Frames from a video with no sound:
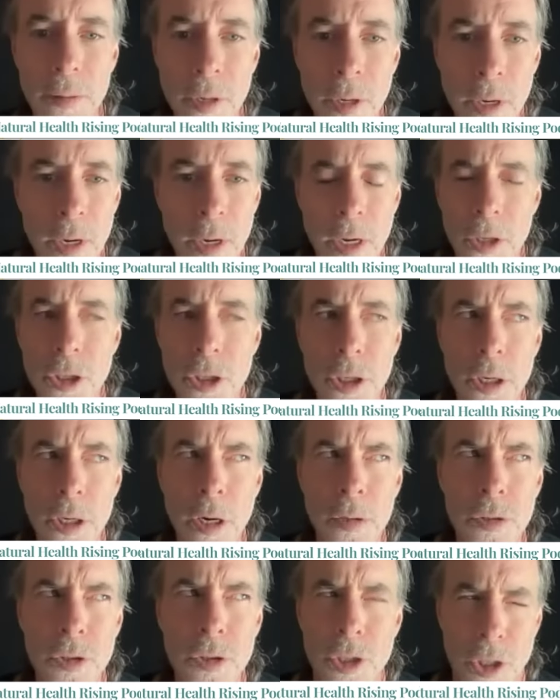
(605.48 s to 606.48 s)
And she
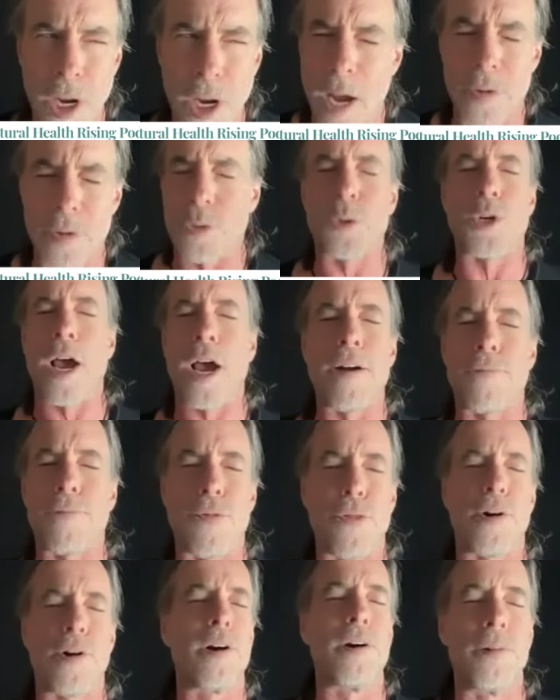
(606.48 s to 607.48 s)
goes, she's kind of
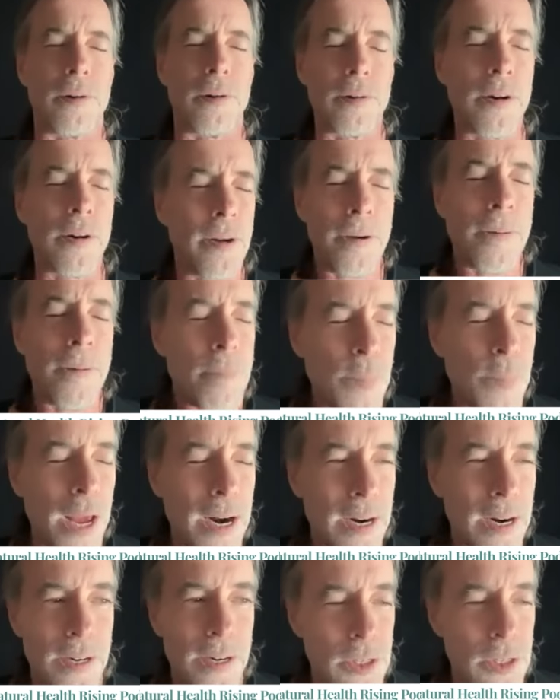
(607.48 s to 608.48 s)
thrown.
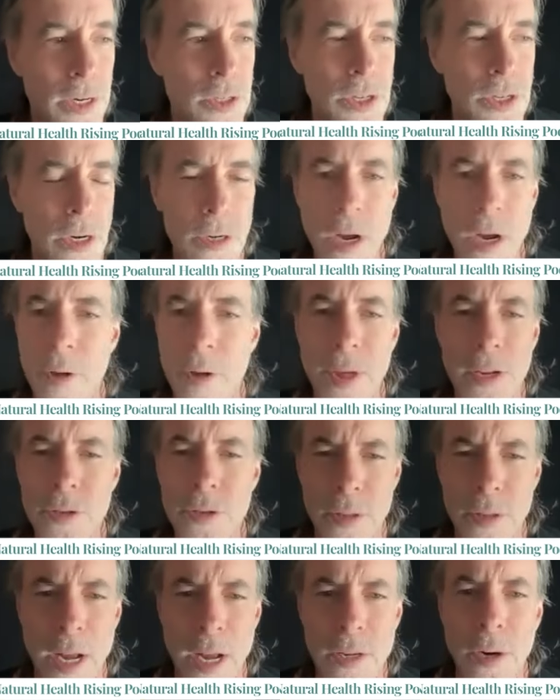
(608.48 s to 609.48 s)
And she just said, no, that's
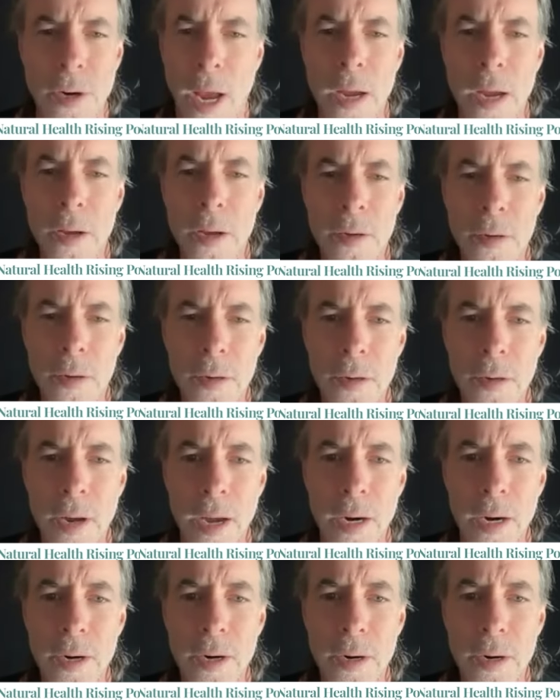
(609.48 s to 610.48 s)
okay.
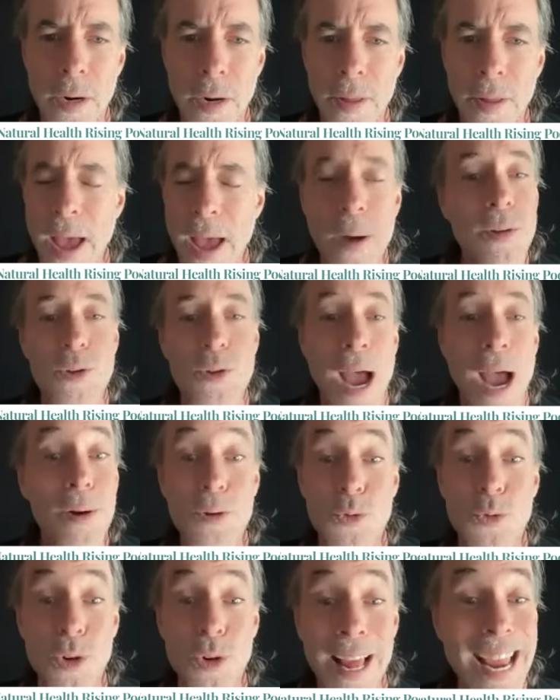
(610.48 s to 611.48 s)
And that
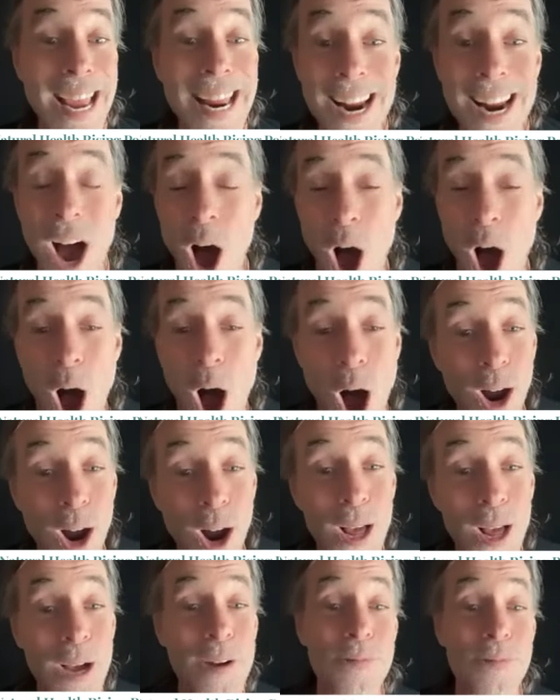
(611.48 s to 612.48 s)
was in
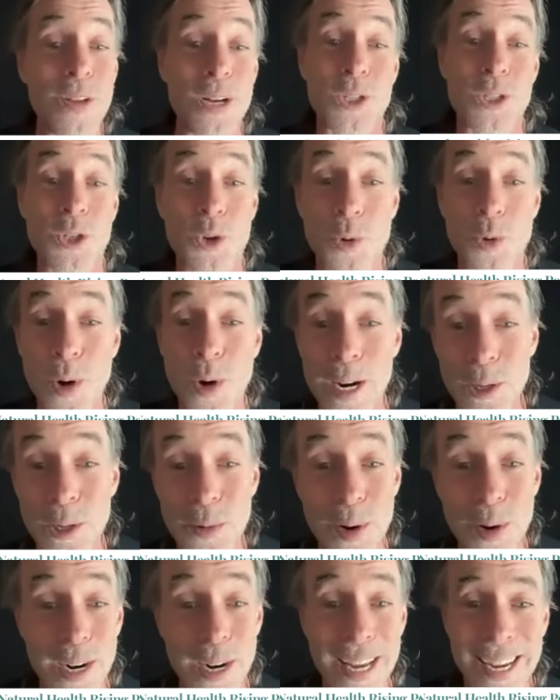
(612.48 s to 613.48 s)
all of this
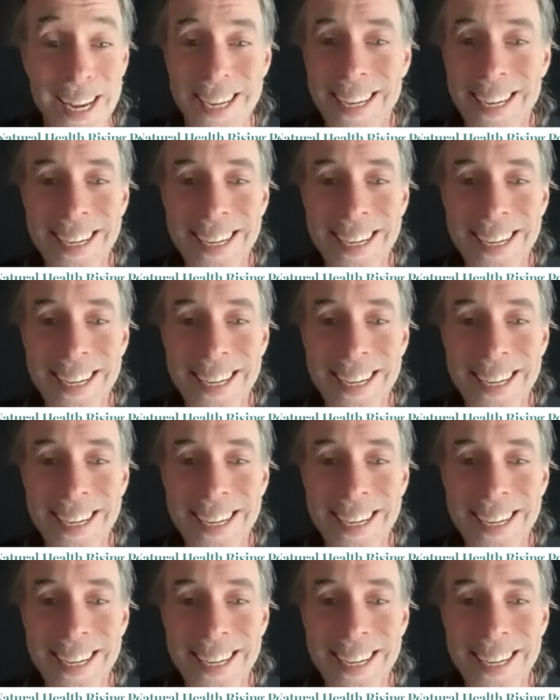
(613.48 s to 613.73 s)
2020